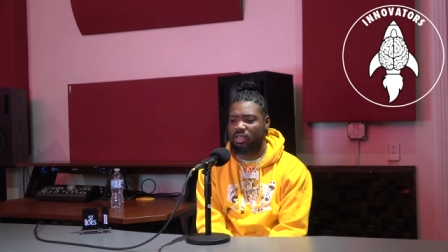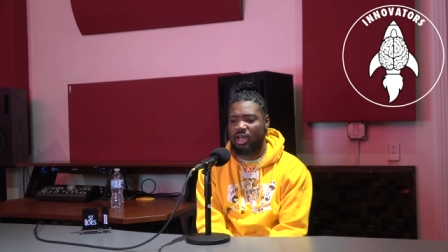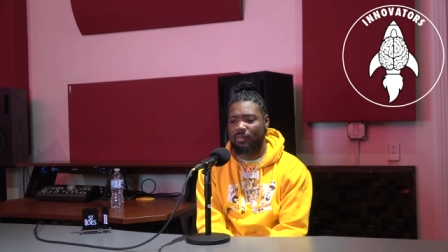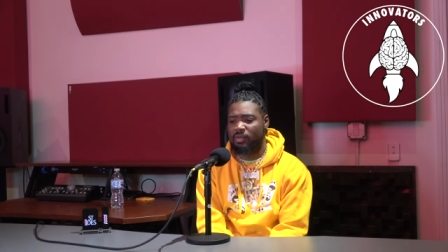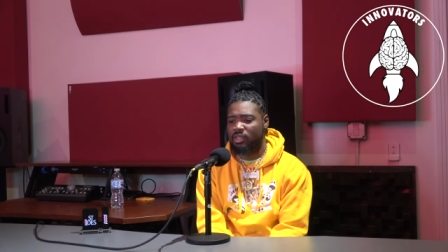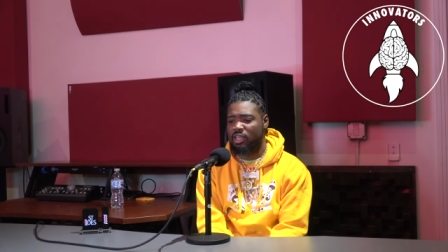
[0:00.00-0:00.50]

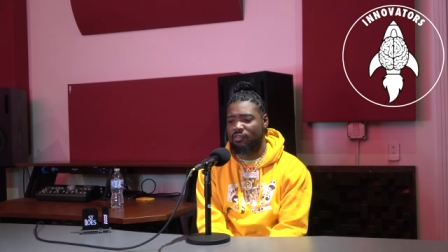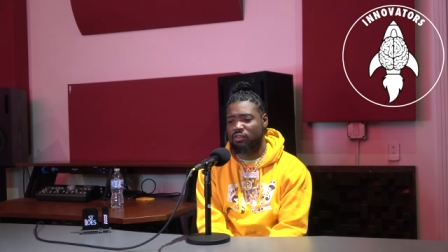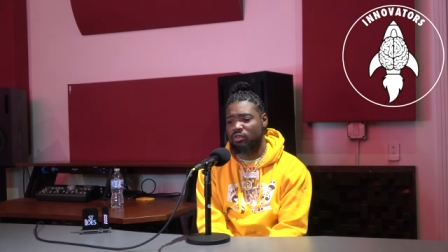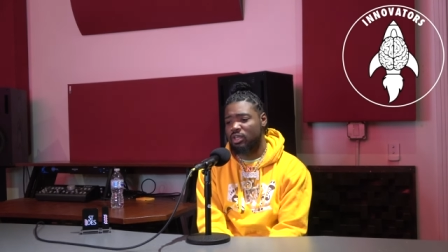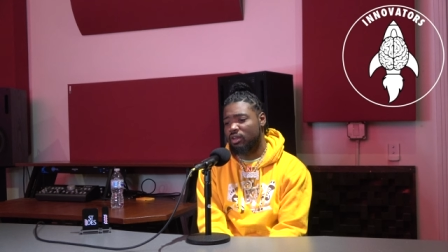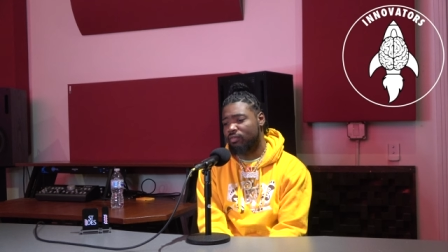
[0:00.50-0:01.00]
I mean, if
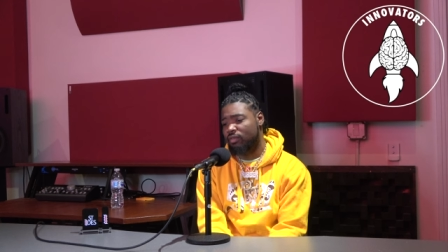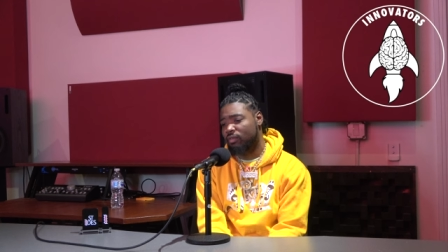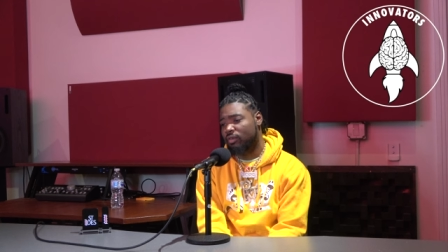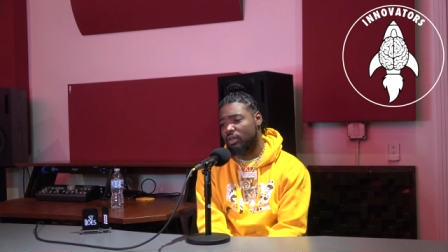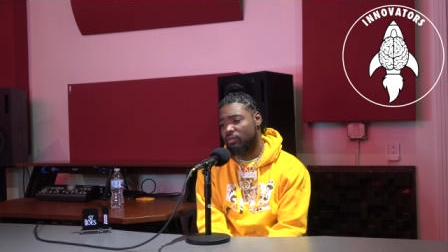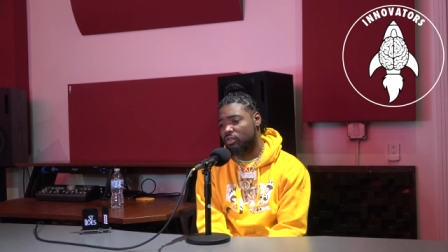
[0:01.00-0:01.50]
you get it
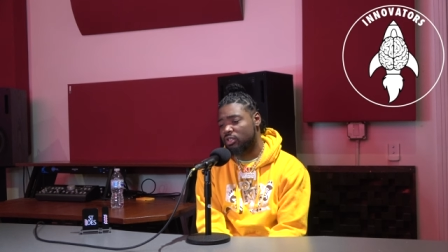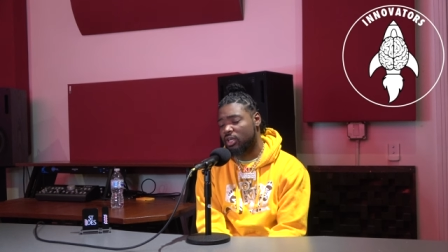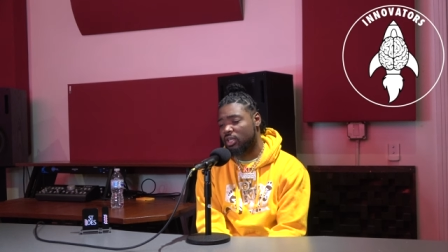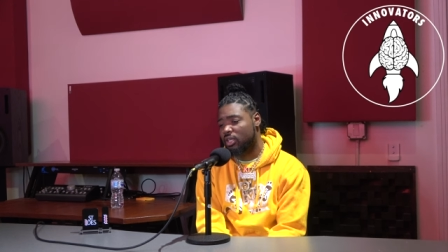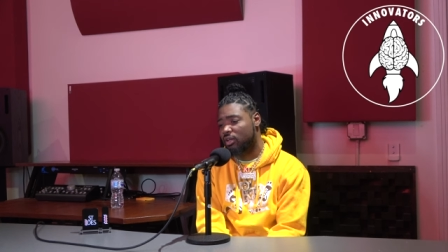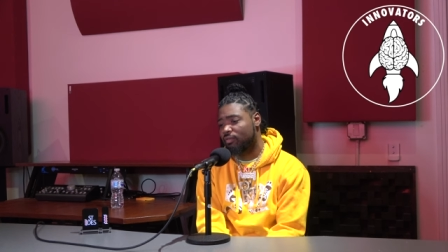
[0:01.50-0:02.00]
for if you
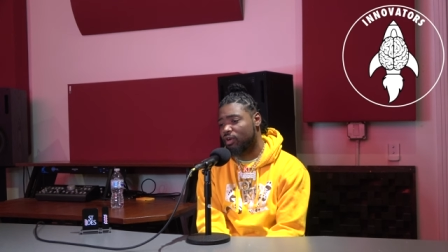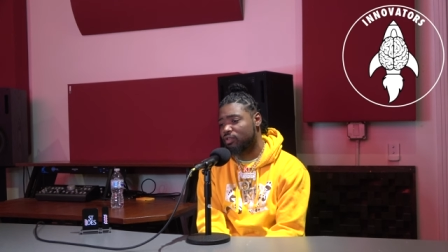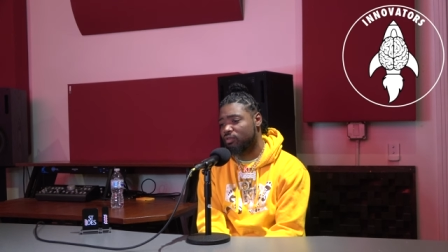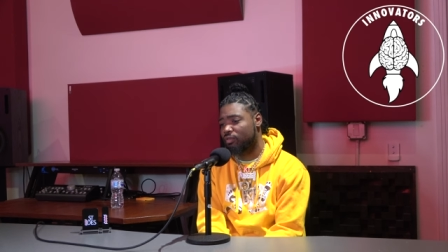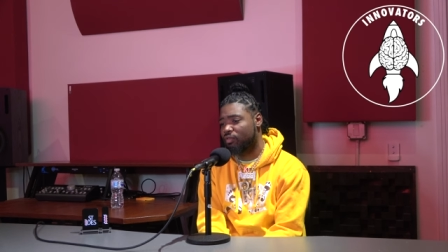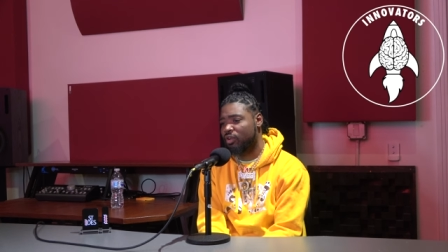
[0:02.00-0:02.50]
try to get a
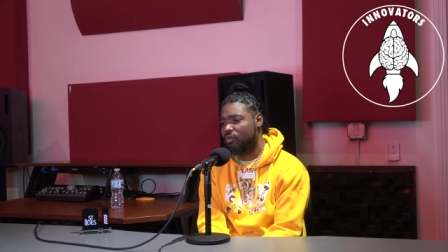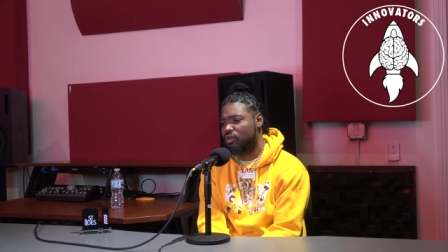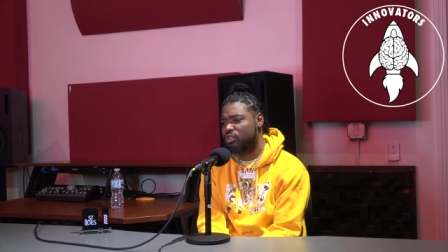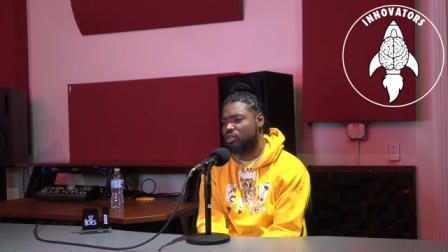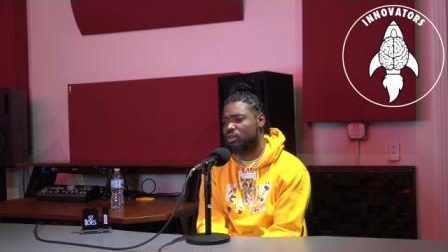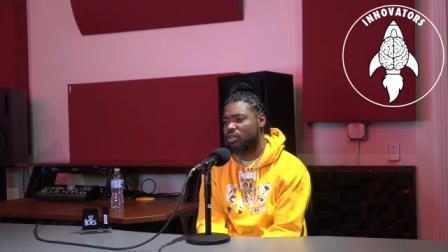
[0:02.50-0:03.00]
verse for free,
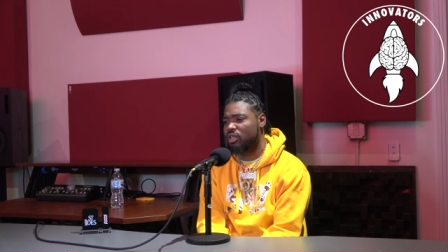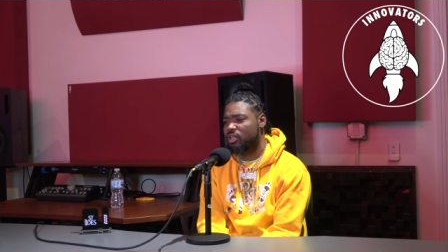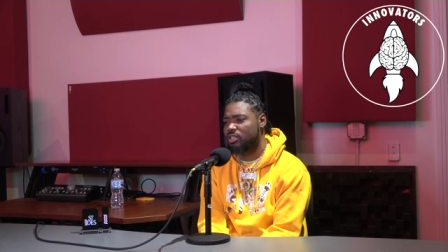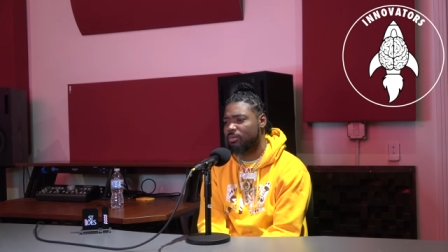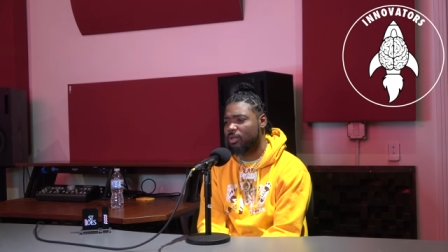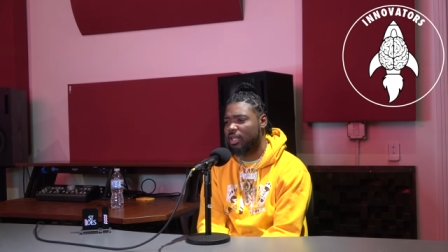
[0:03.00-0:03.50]
what you're gonna
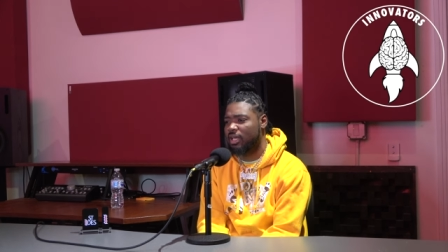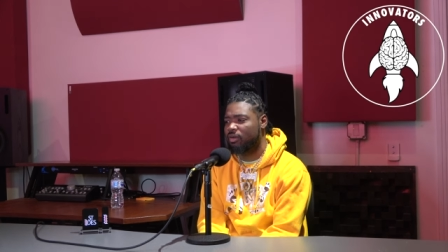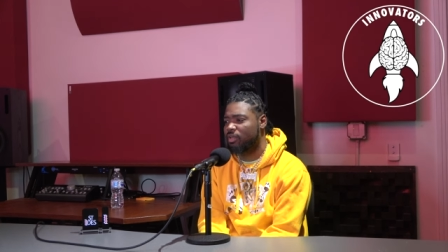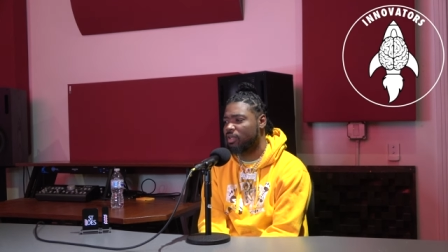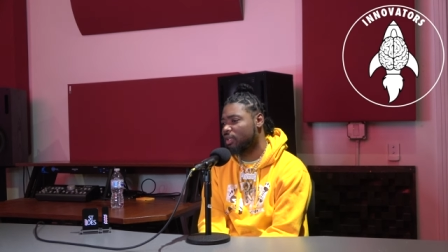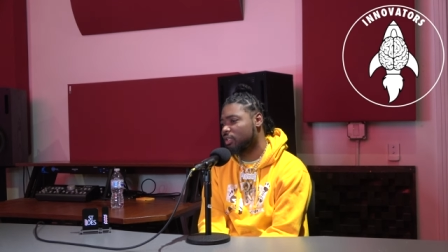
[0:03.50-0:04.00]
get some
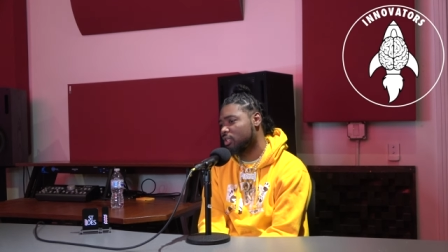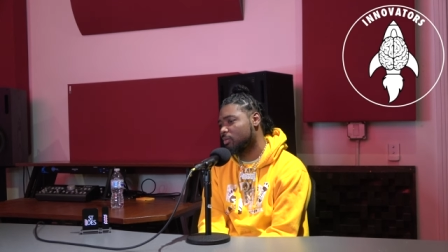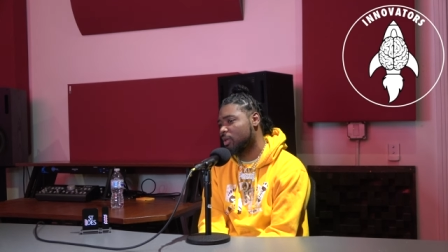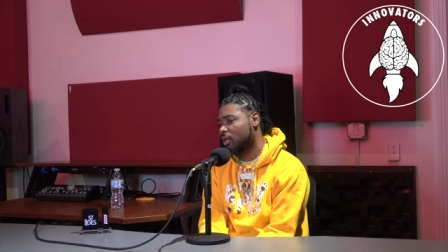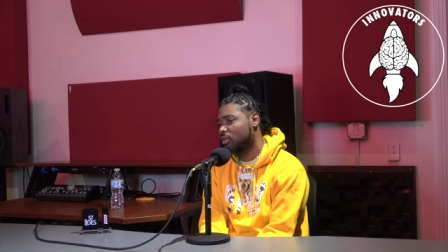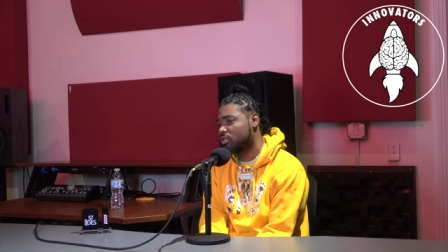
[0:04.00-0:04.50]
clout and let them
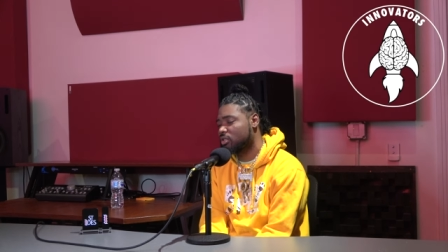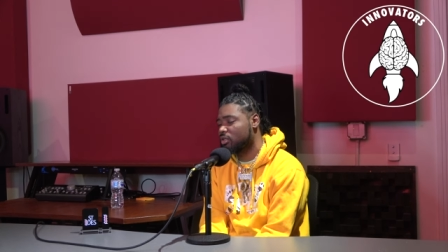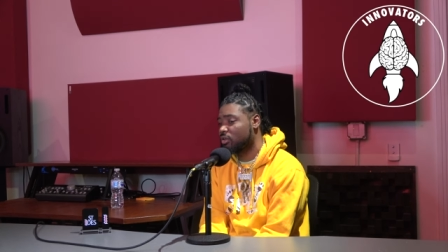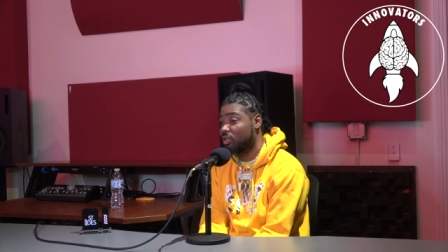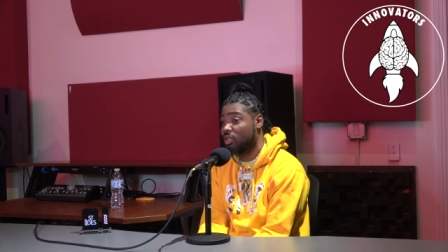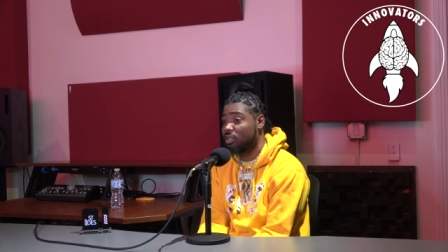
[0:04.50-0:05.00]
have the
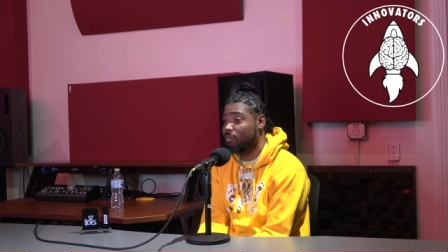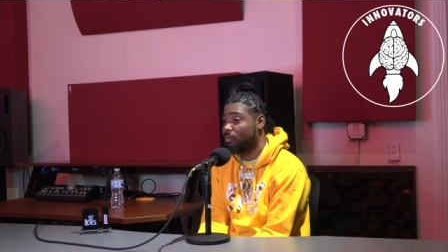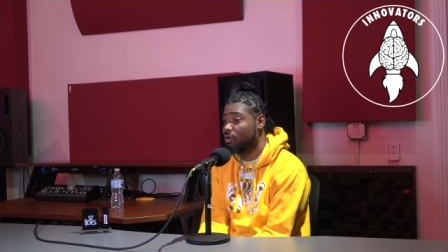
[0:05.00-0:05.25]
song, and then yeah.